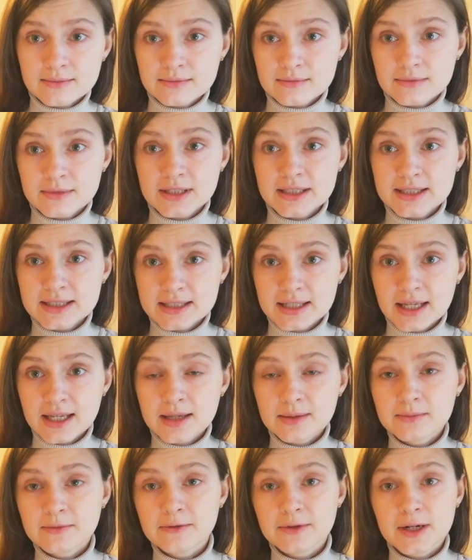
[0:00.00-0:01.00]
the
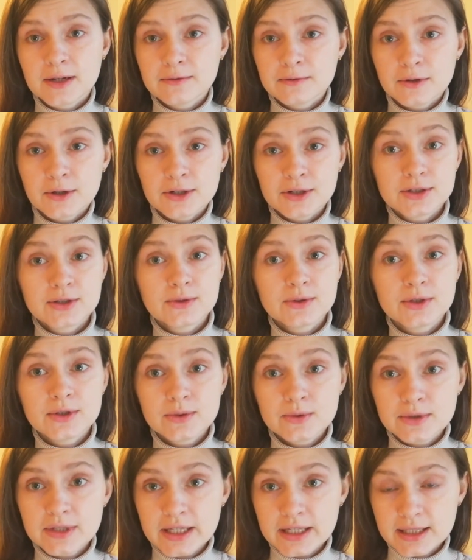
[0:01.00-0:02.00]
same framework to
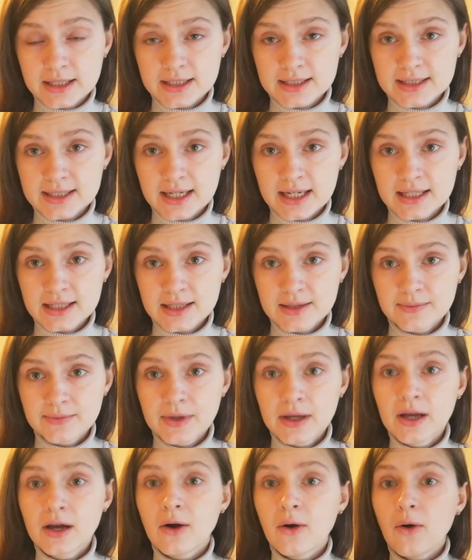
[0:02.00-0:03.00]
new data set,
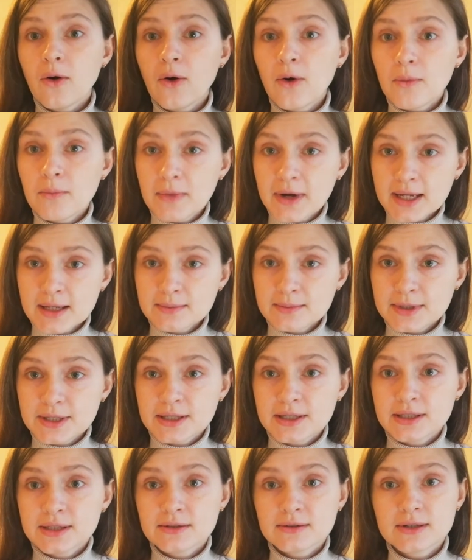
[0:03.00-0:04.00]
or
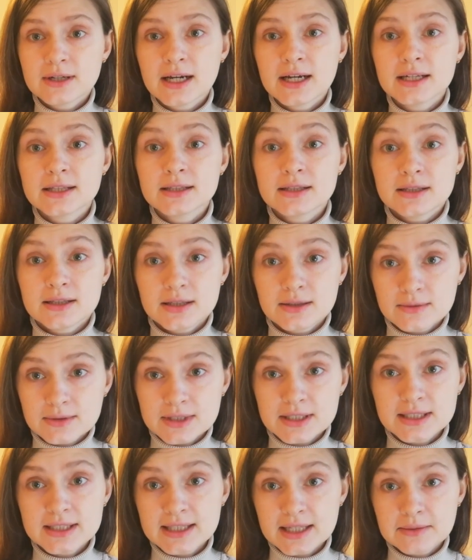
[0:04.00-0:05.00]
maybe you can use
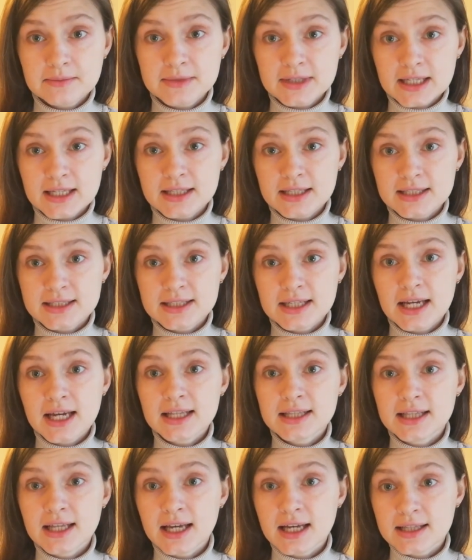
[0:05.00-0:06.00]
the same data set
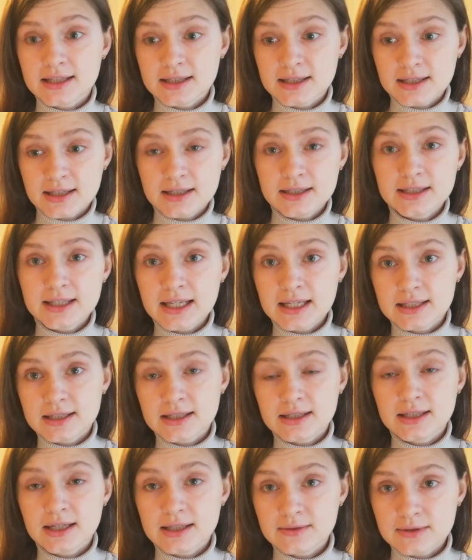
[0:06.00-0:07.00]
and data
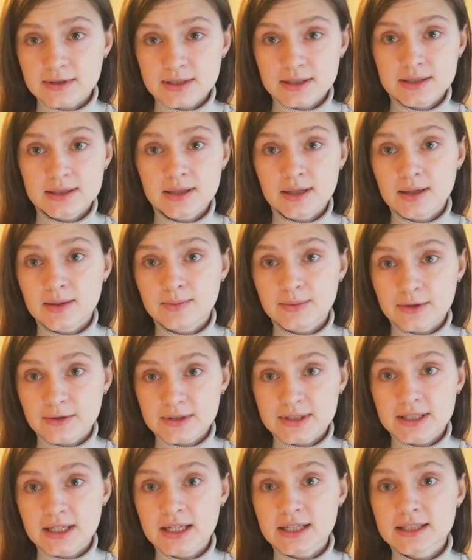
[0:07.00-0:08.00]
that was
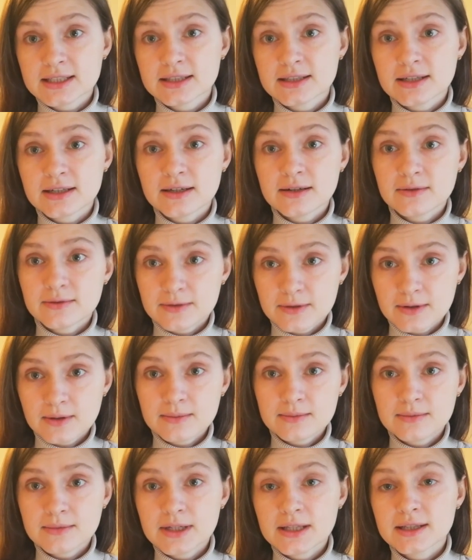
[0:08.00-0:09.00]
processed
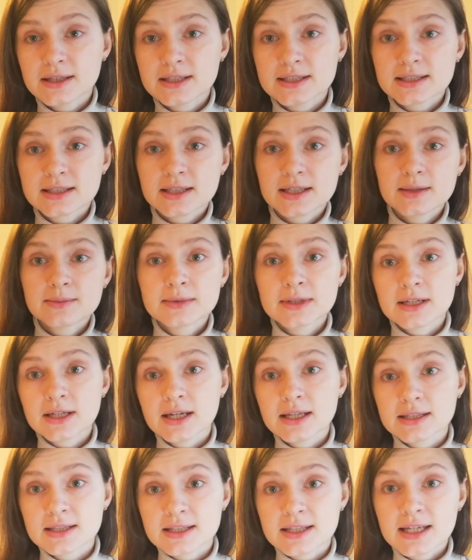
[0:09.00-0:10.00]
from in the script
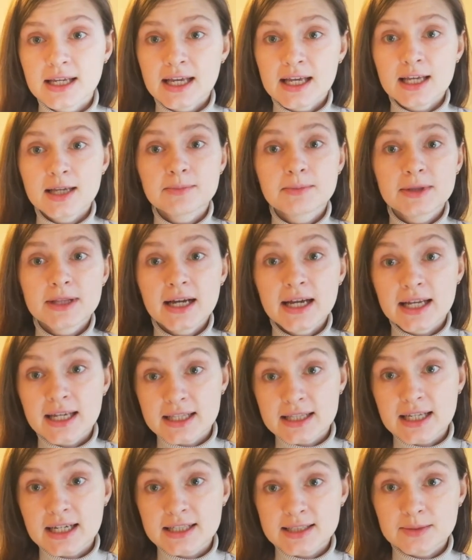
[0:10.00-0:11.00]
and apply
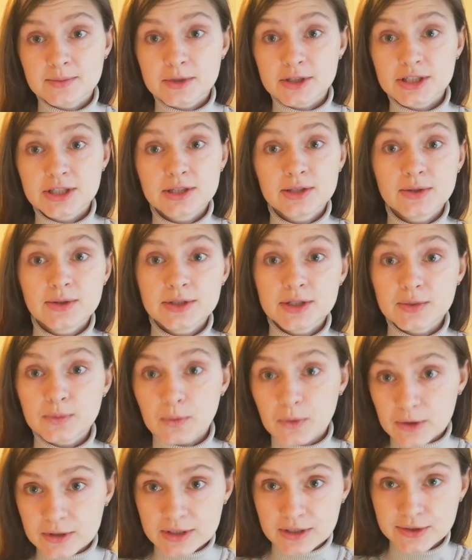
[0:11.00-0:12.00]
another machine learning
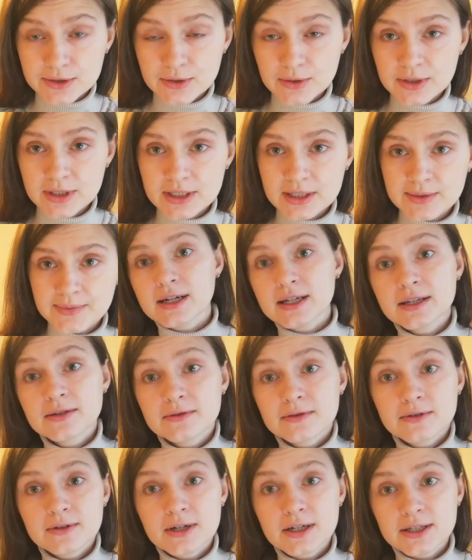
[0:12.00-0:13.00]
model to it. If
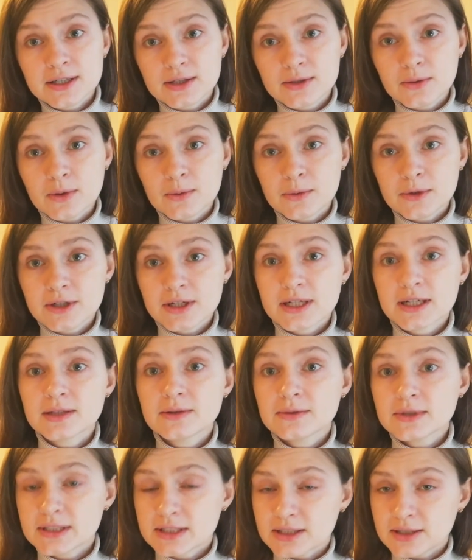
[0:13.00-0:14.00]
you are working
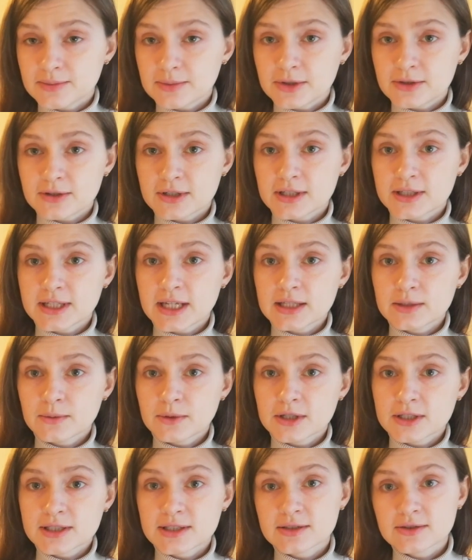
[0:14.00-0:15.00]
with deep neural
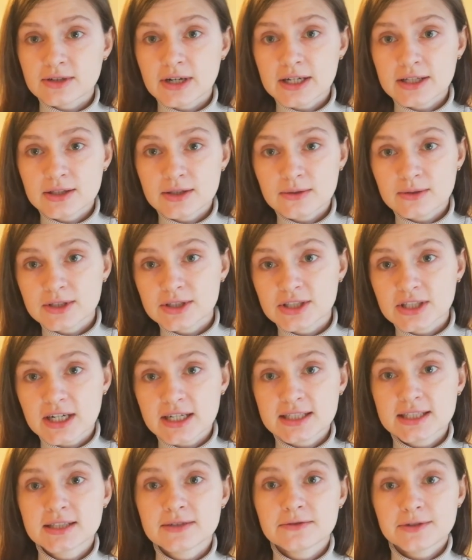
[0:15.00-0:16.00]
networks, try to
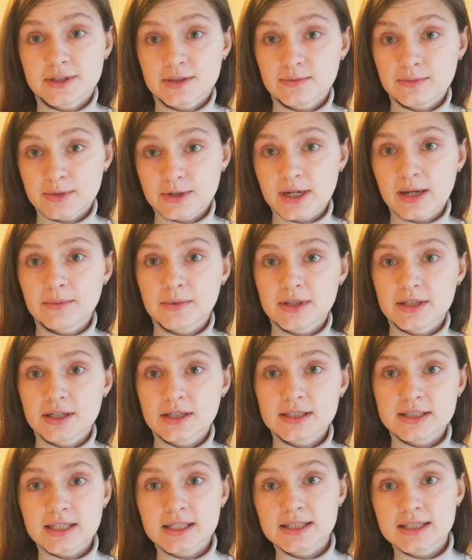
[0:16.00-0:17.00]
adjust different
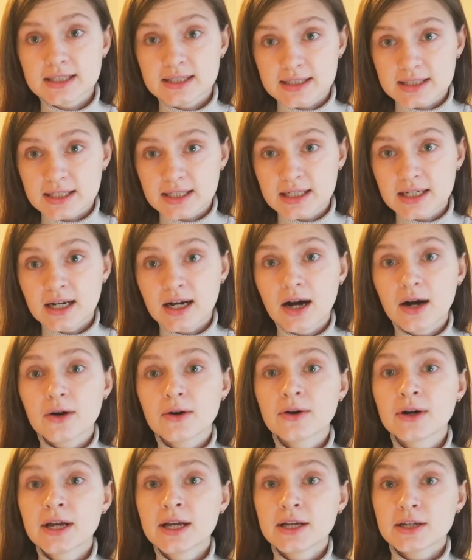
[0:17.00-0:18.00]
parameters and see
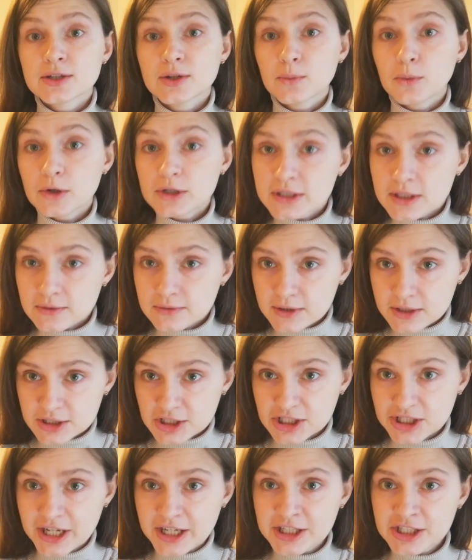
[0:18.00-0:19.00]
how your model will
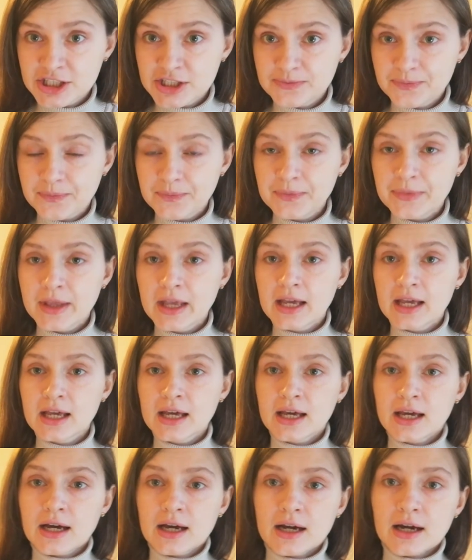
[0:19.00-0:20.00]
change.
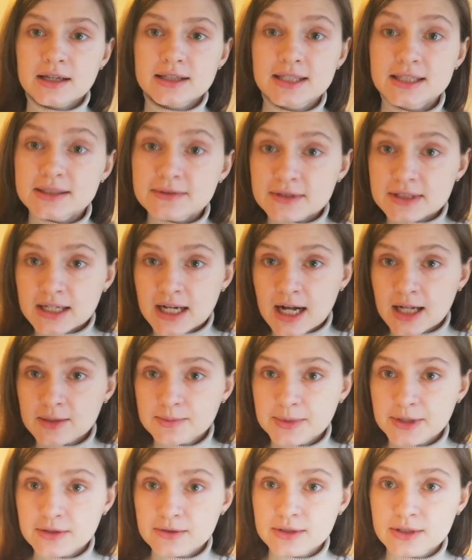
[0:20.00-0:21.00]
This will help
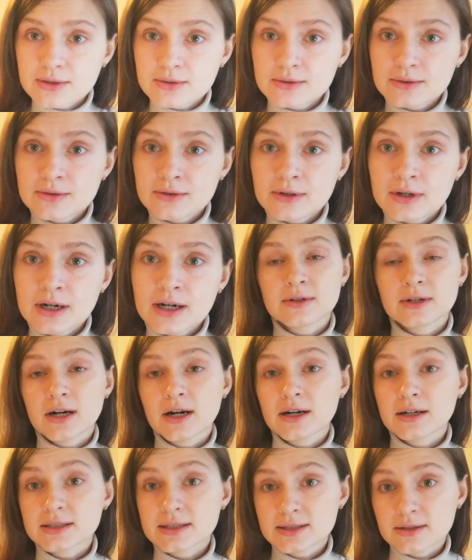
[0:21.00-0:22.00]
you to
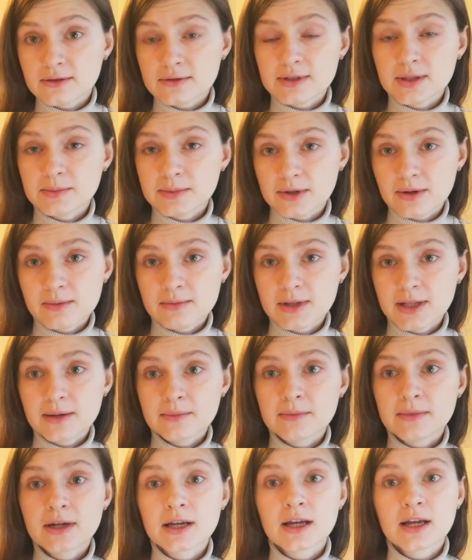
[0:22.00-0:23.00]
solve the
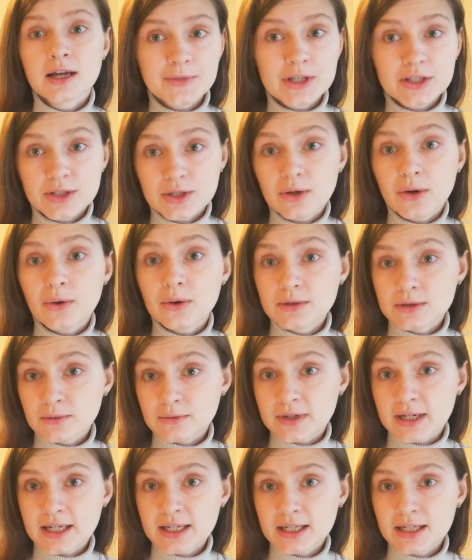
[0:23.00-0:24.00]
problem in your own
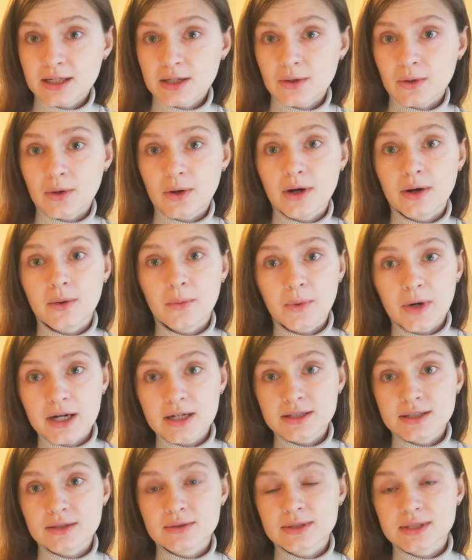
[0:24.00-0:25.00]
way
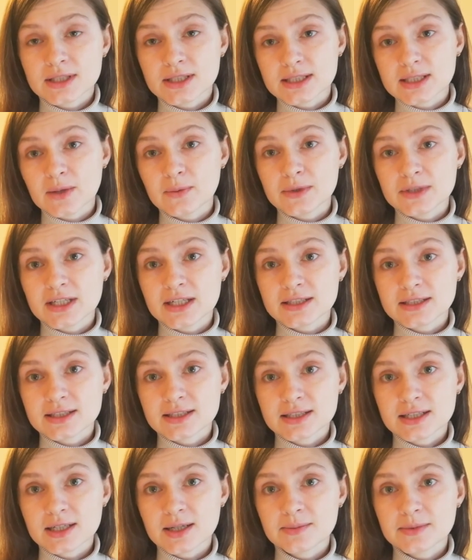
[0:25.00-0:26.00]
while using someone else's
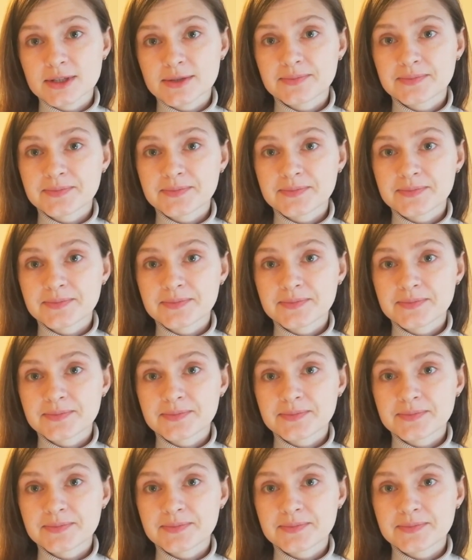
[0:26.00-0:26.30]
script.